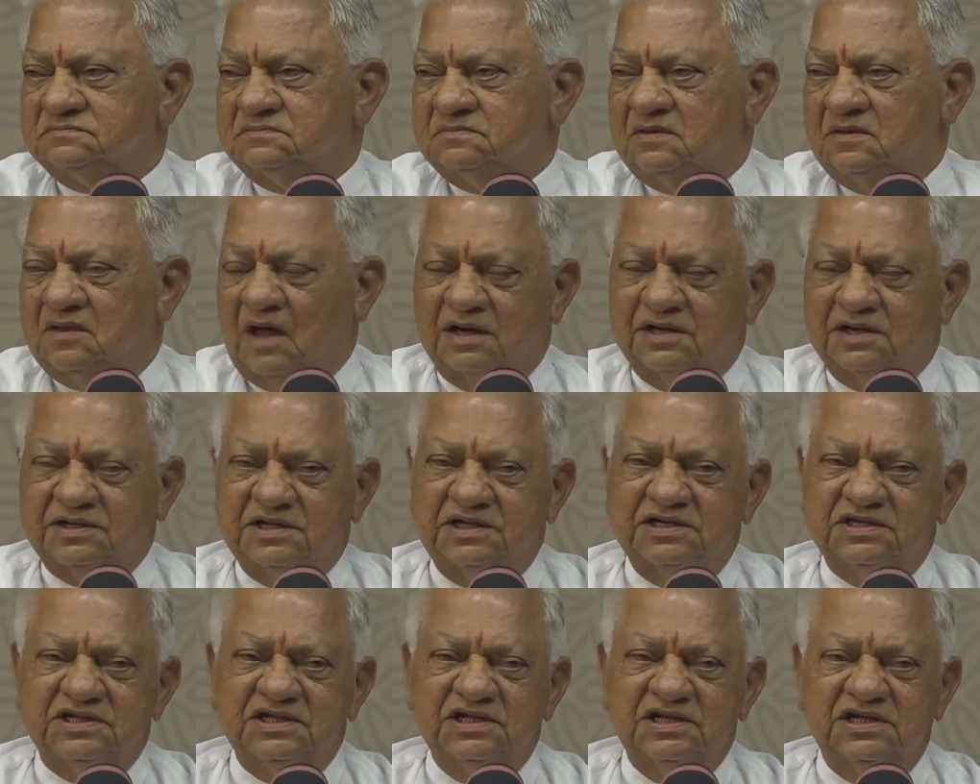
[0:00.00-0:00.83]
not
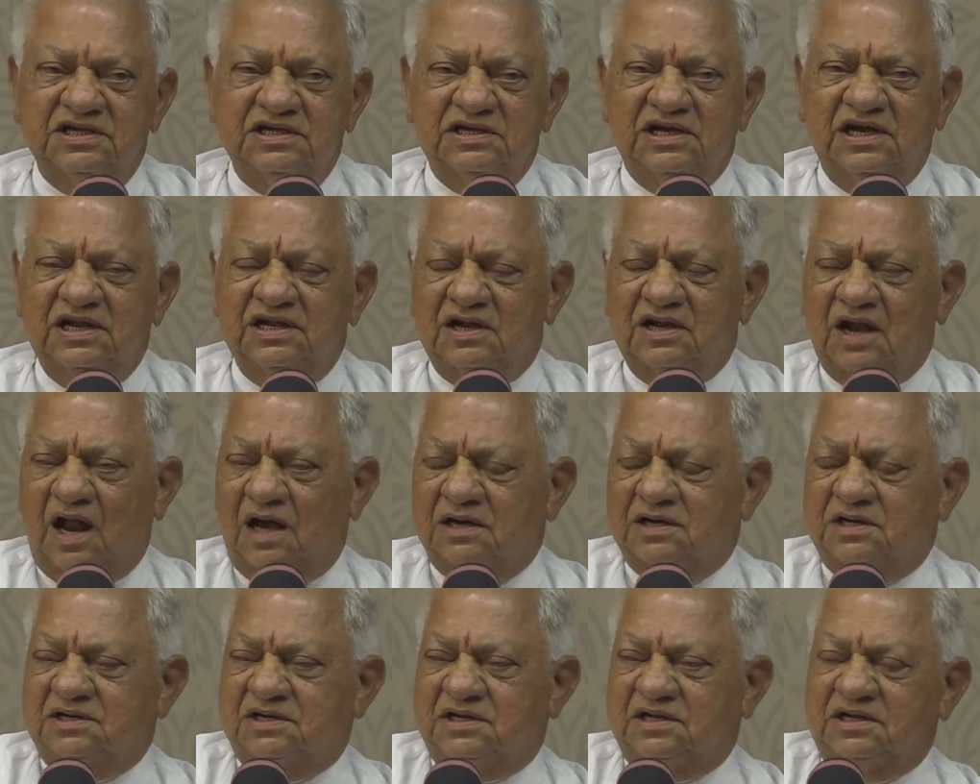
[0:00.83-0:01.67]
eating idli,
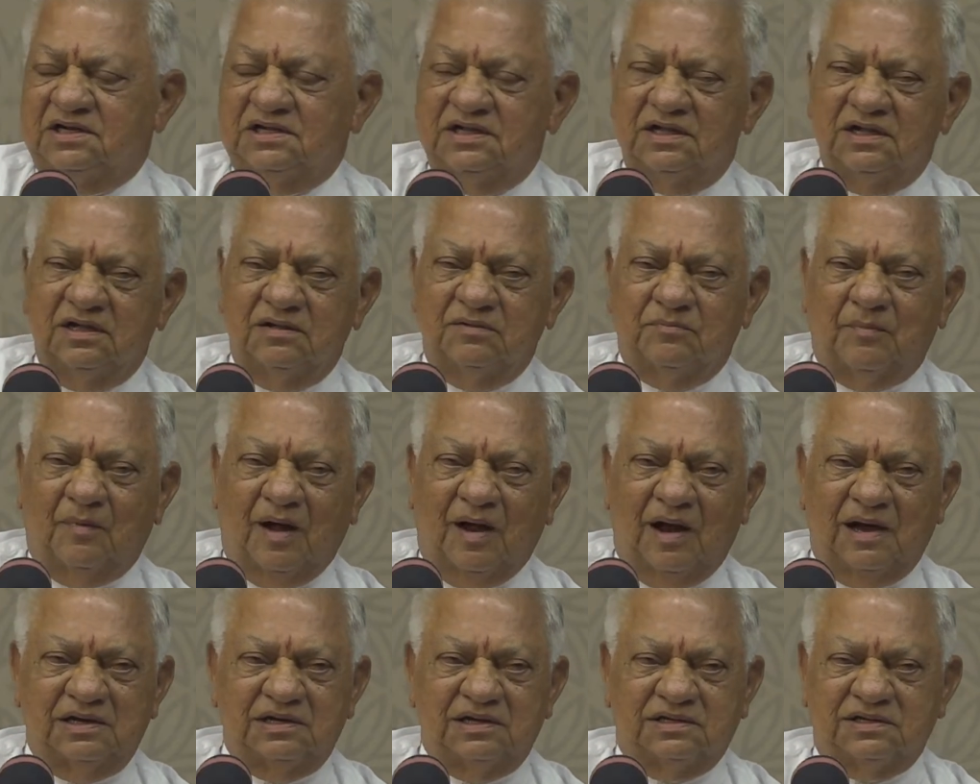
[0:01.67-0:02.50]
not drinking
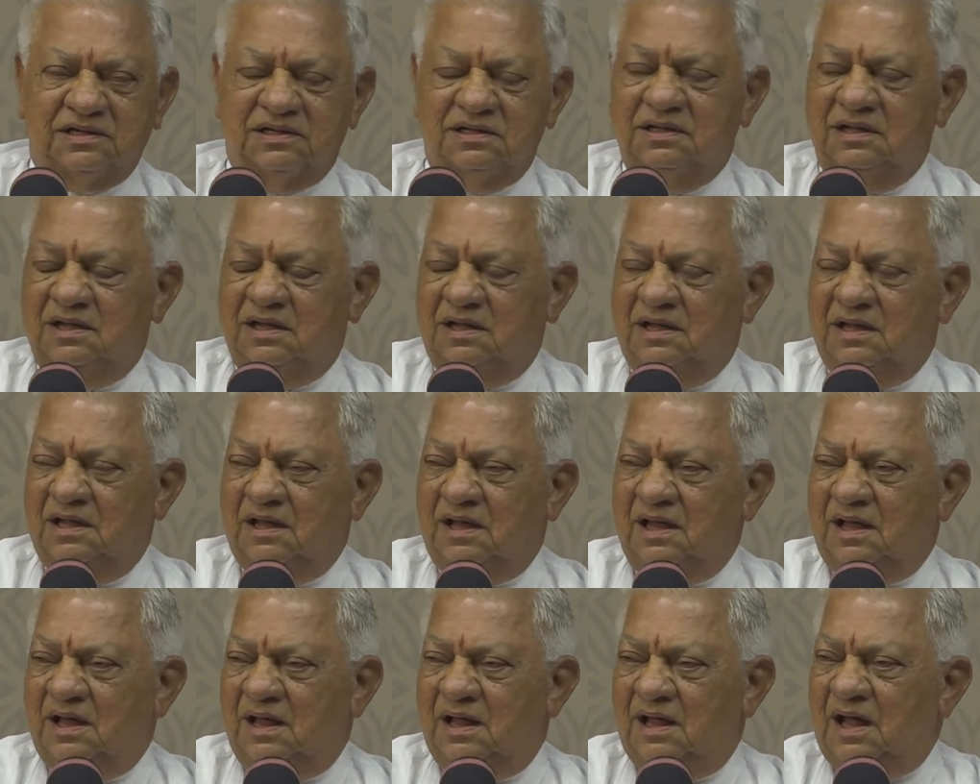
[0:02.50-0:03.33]
malt.
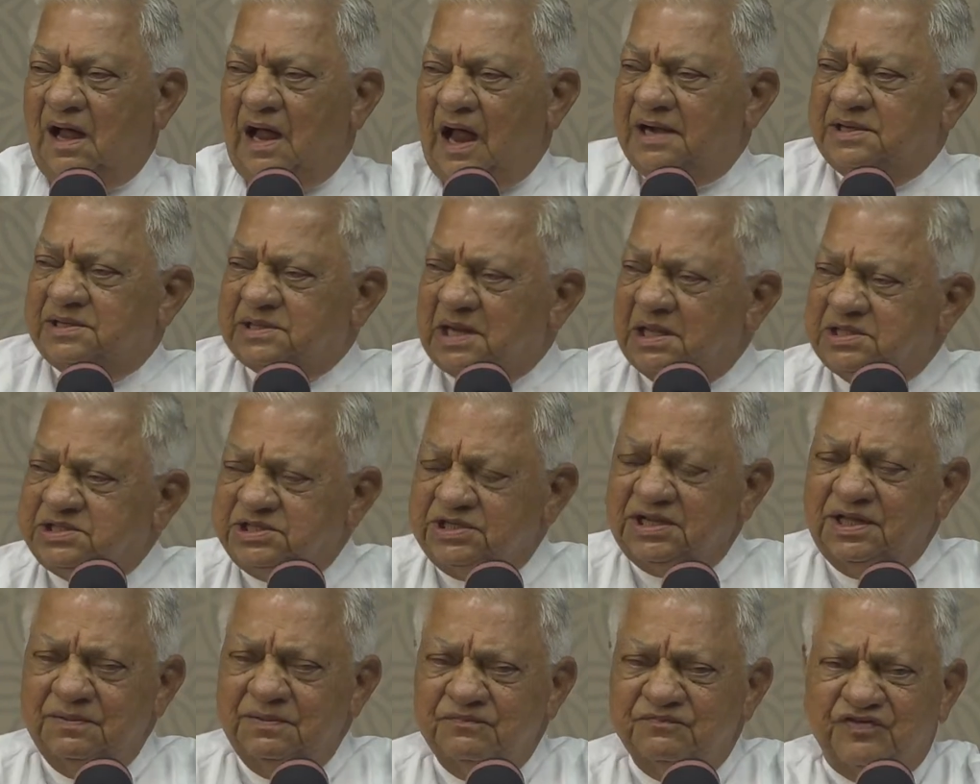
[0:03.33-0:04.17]
I touched
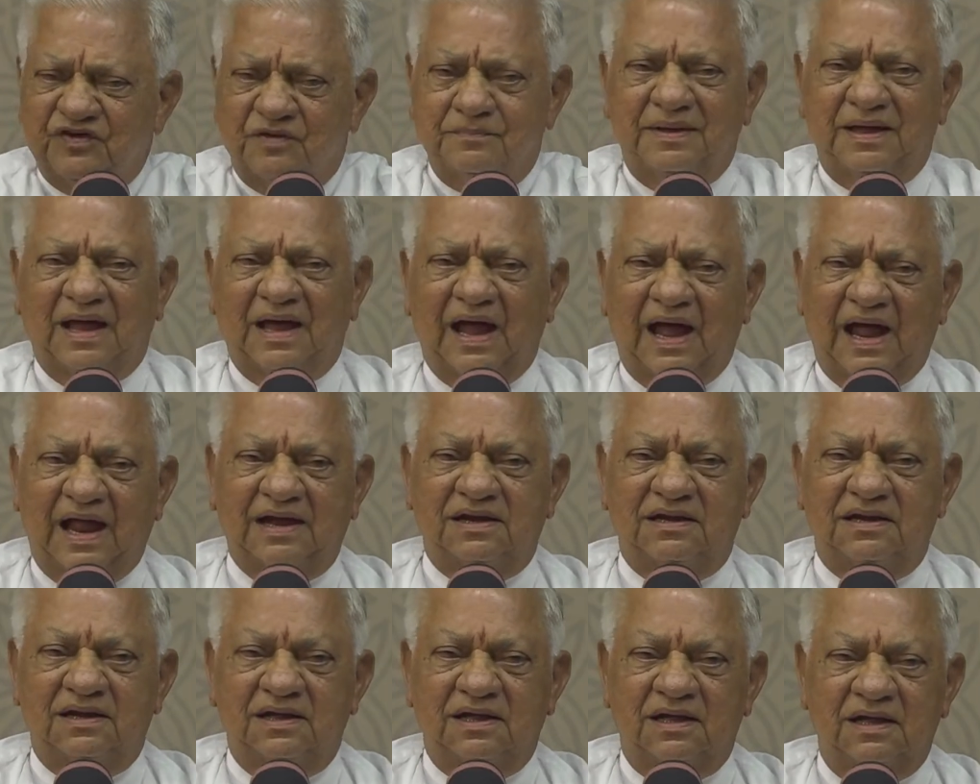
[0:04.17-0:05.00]
him from
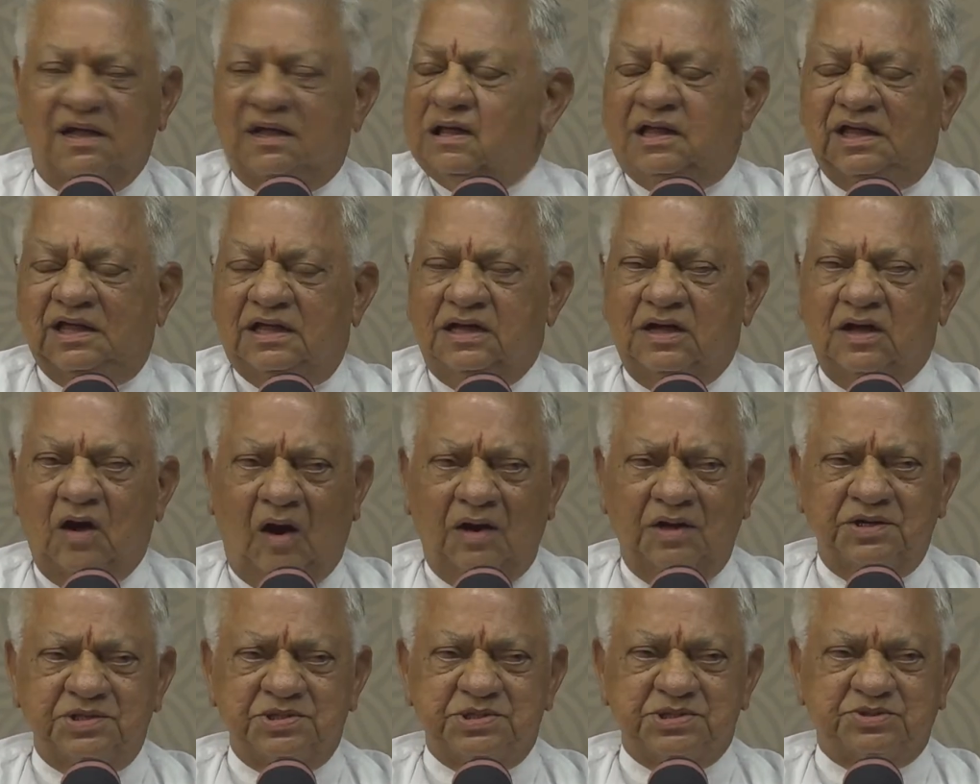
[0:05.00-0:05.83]
behind. He
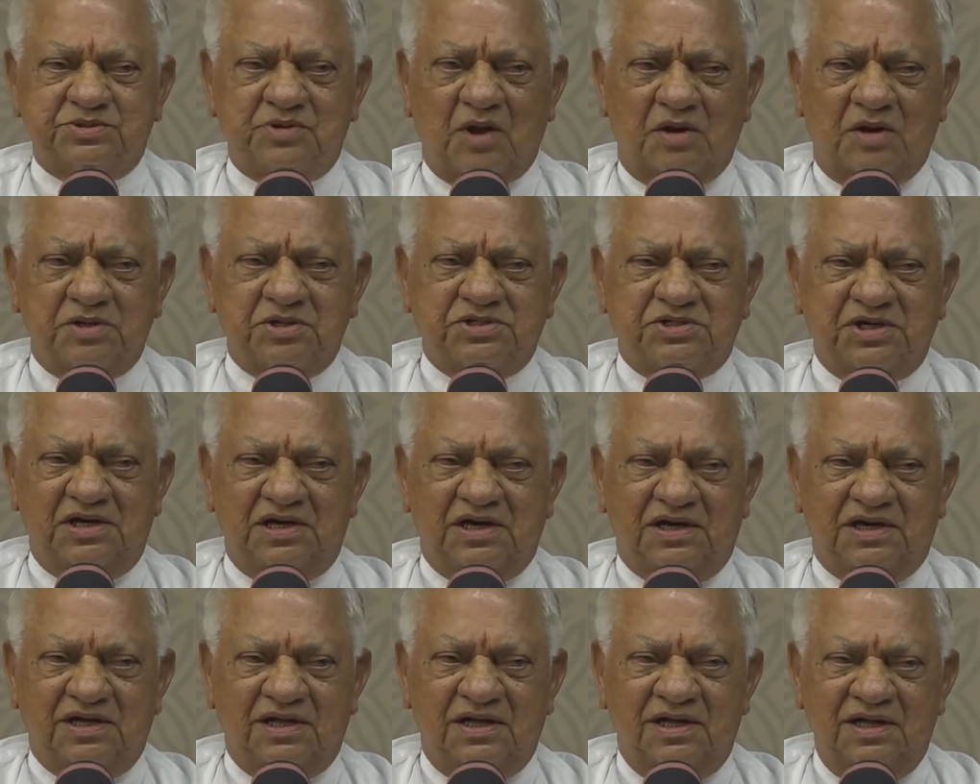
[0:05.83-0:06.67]
got
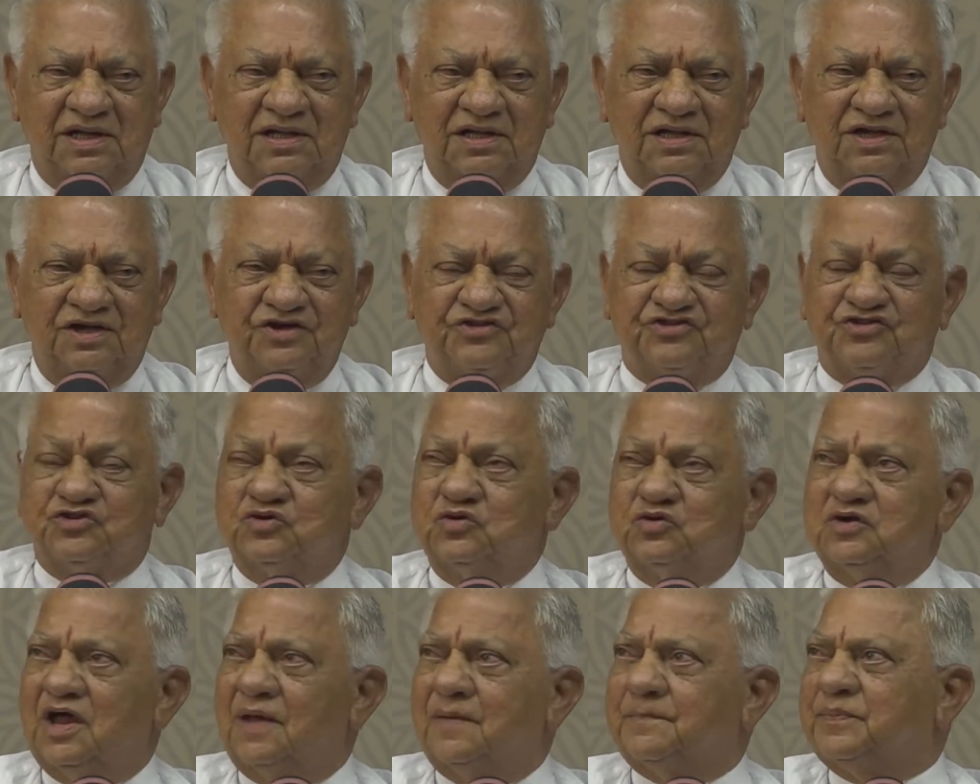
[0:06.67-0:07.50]
startled. He
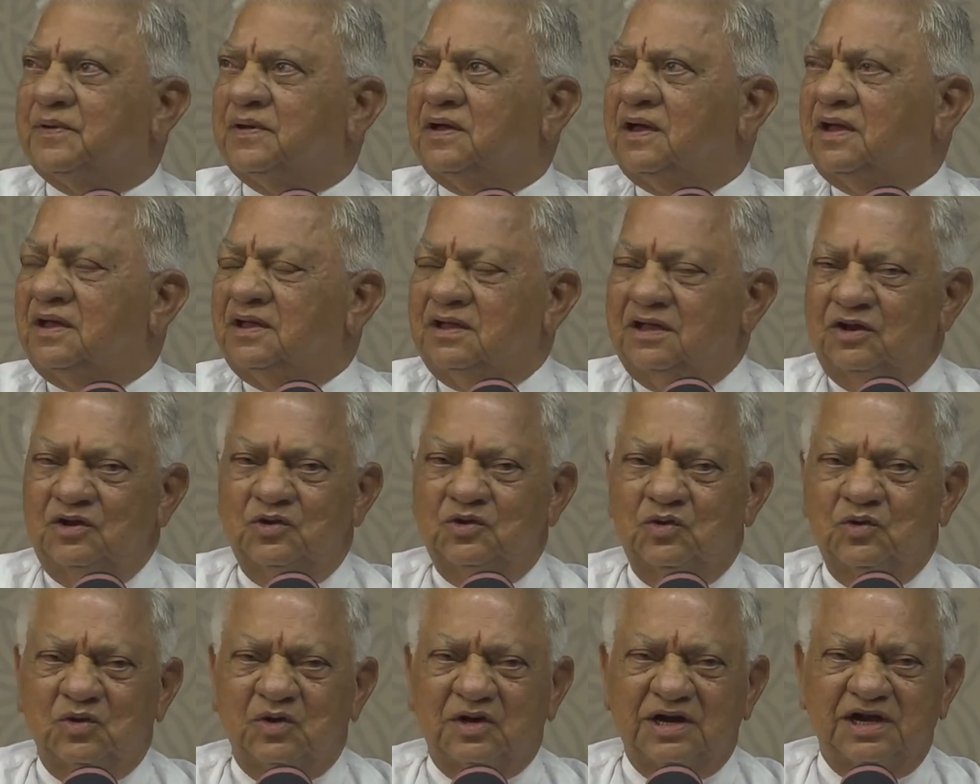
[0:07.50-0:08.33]
stood up. He
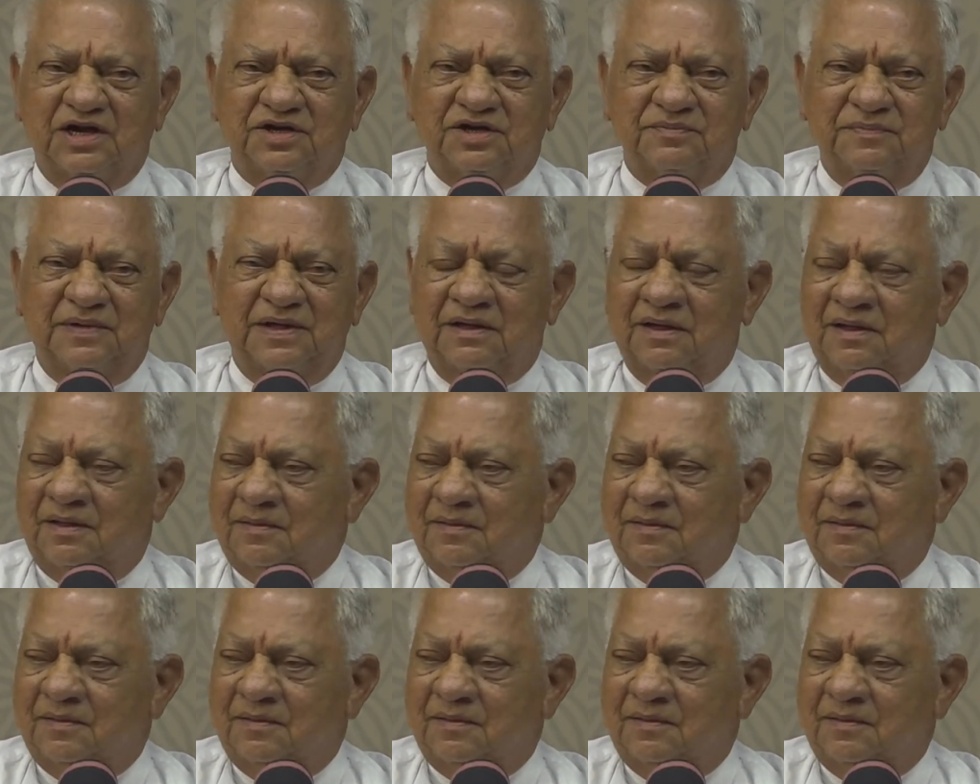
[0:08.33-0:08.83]
looked at me.